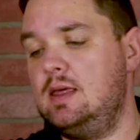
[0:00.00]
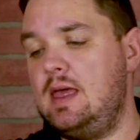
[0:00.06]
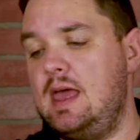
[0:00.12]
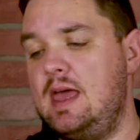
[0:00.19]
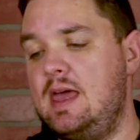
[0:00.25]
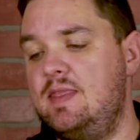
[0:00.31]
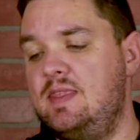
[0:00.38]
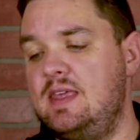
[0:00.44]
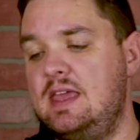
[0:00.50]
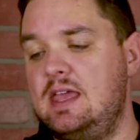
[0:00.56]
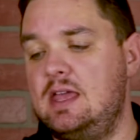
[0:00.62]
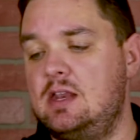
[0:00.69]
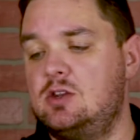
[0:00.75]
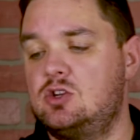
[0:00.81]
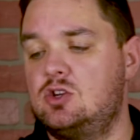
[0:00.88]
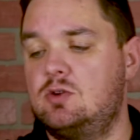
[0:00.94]
and
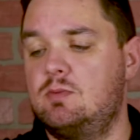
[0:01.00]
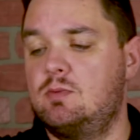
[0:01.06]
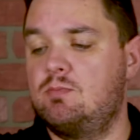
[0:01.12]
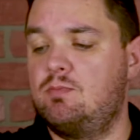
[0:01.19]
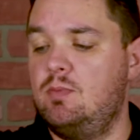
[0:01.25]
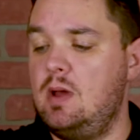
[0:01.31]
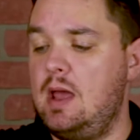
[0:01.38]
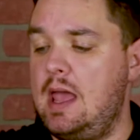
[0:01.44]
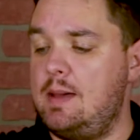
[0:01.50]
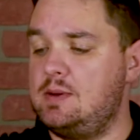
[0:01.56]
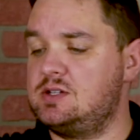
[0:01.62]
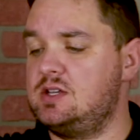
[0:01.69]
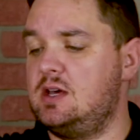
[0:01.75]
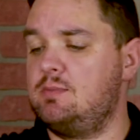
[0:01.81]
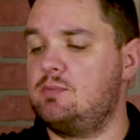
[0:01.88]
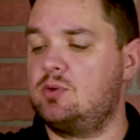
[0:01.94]
the
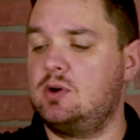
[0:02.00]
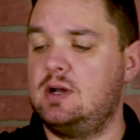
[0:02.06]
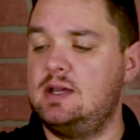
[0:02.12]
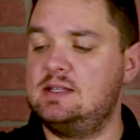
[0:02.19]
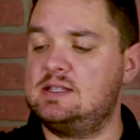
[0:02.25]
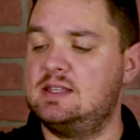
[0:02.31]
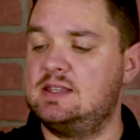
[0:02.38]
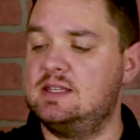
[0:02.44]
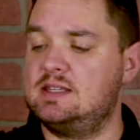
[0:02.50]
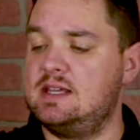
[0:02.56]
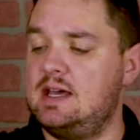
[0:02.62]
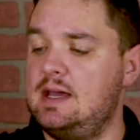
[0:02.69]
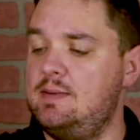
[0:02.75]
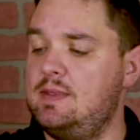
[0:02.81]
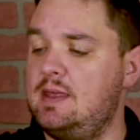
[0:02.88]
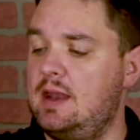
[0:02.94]
Amazon price at the
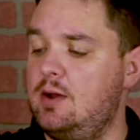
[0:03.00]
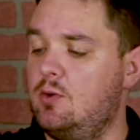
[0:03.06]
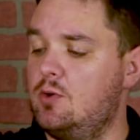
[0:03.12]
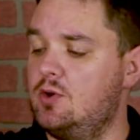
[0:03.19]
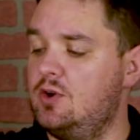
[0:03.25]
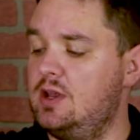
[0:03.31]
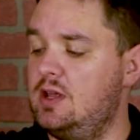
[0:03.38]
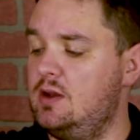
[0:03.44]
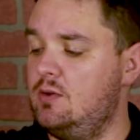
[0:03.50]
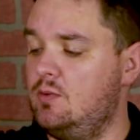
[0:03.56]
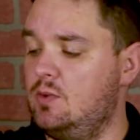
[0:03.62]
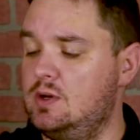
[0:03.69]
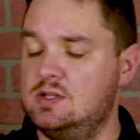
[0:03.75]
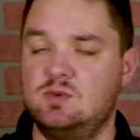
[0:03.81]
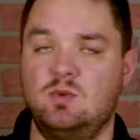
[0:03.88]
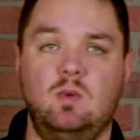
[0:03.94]
time that I ordered
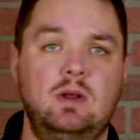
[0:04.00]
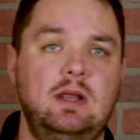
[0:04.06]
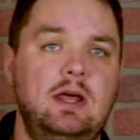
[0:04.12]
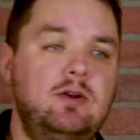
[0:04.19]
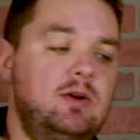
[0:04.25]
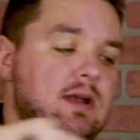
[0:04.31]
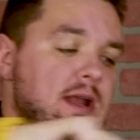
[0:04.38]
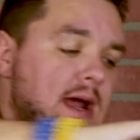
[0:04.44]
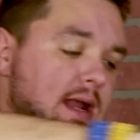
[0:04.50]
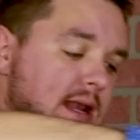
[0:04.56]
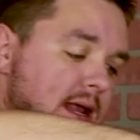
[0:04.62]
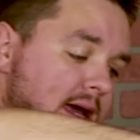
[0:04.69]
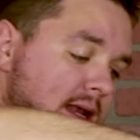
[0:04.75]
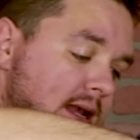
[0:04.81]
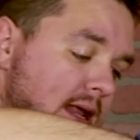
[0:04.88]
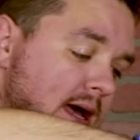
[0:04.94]
it was
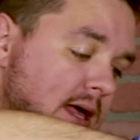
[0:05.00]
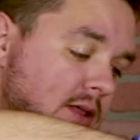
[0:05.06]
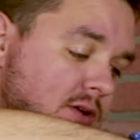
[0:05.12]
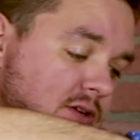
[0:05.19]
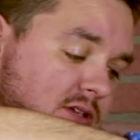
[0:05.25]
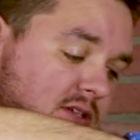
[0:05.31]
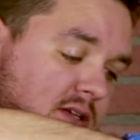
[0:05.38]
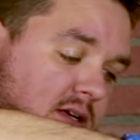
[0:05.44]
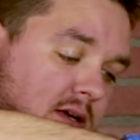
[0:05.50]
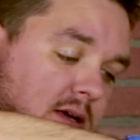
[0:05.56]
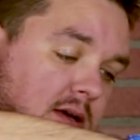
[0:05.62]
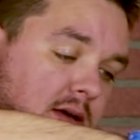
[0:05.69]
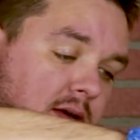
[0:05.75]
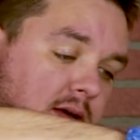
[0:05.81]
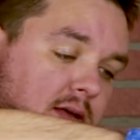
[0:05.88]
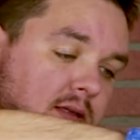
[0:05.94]

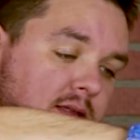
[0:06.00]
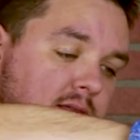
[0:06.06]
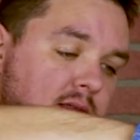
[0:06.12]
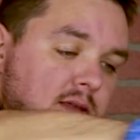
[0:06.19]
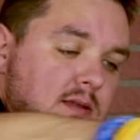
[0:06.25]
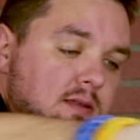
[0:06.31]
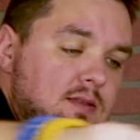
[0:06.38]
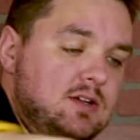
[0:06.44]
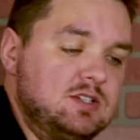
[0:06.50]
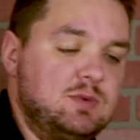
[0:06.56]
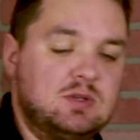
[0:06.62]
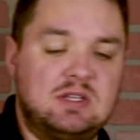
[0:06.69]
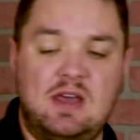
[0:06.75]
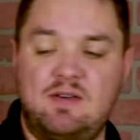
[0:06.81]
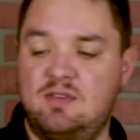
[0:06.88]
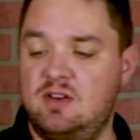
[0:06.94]
$199. They're
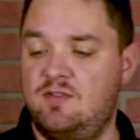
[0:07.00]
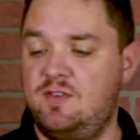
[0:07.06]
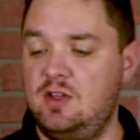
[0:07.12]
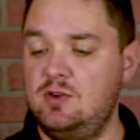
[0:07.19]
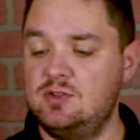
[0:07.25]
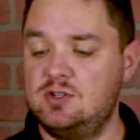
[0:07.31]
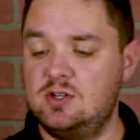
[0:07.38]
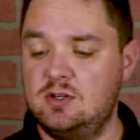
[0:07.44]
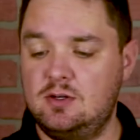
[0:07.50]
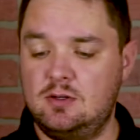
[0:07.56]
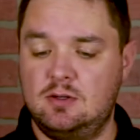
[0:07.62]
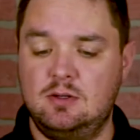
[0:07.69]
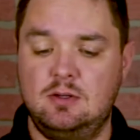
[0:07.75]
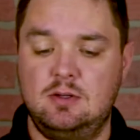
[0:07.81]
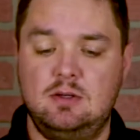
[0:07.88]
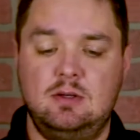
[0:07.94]
supposed to have a diffuser
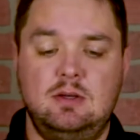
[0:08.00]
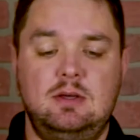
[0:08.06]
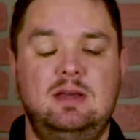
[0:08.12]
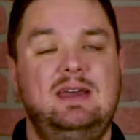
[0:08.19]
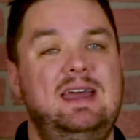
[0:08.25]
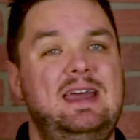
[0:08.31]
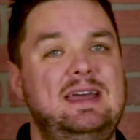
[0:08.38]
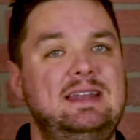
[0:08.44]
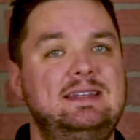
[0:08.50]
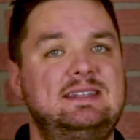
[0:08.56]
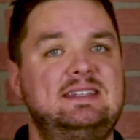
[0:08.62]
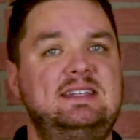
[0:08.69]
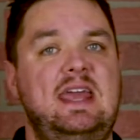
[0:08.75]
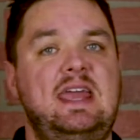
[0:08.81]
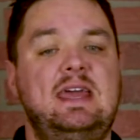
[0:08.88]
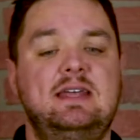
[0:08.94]
and
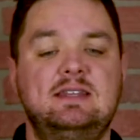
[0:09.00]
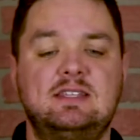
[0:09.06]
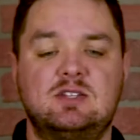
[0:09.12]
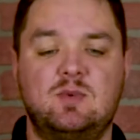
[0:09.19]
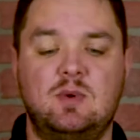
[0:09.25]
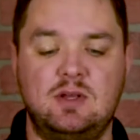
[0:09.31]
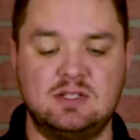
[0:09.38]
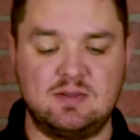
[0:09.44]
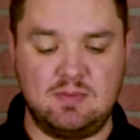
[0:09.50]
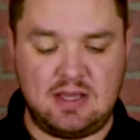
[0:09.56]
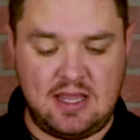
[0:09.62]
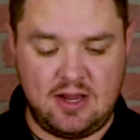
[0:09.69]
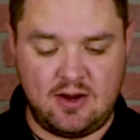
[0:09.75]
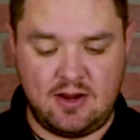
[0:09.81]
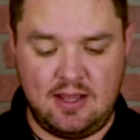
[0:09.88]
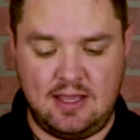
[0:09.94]
stands as well as some
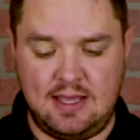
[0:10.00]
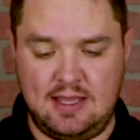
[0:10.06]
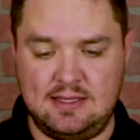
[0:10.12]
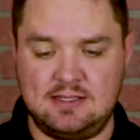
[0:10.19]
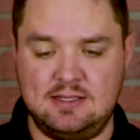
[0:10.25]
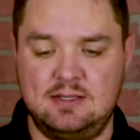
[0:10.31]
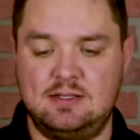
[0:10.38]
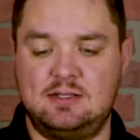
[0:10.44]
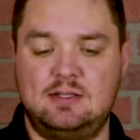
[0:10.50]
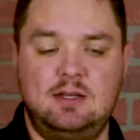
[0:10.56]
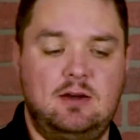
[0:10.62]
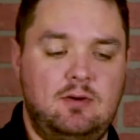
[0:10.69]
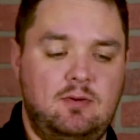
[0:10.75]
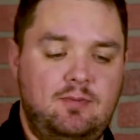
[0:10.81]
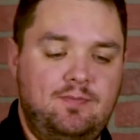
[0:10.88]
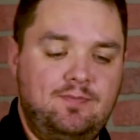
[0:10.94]
carrying cases.
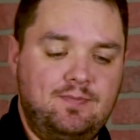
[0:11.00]
So,